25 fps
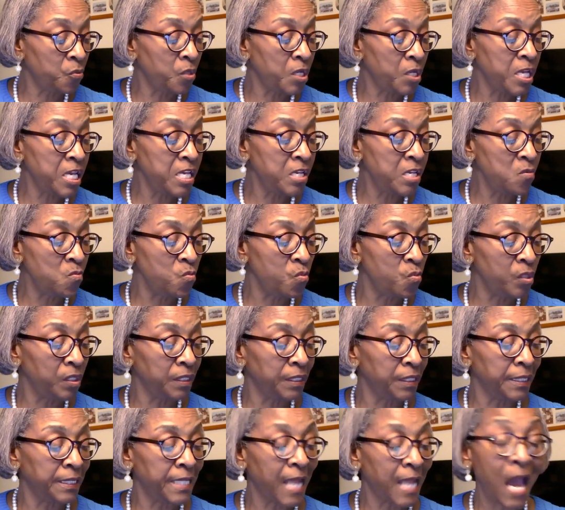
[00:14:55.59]
He will
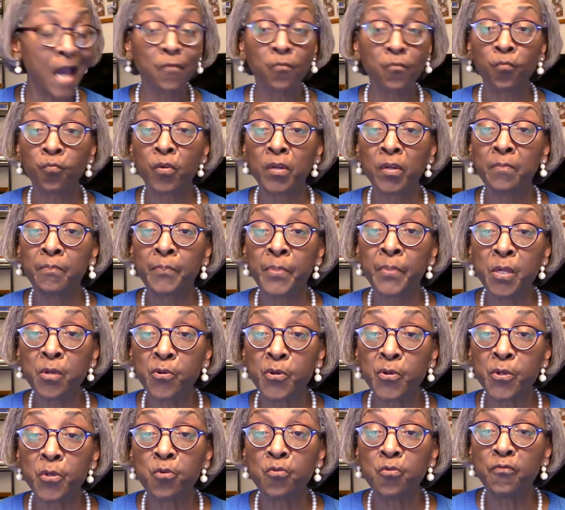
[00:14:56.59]
not rebuke
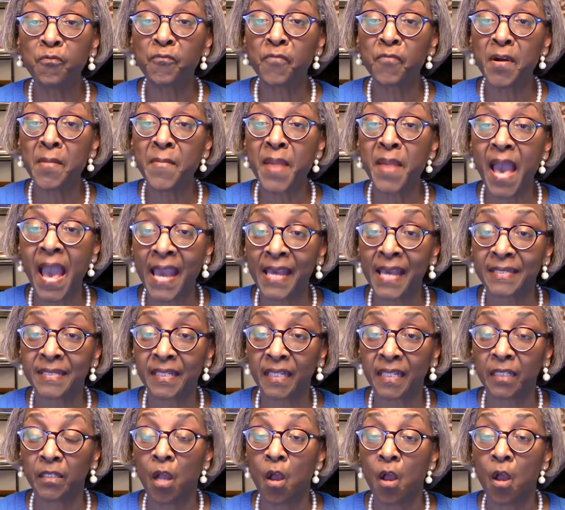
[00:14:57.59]
you from asking.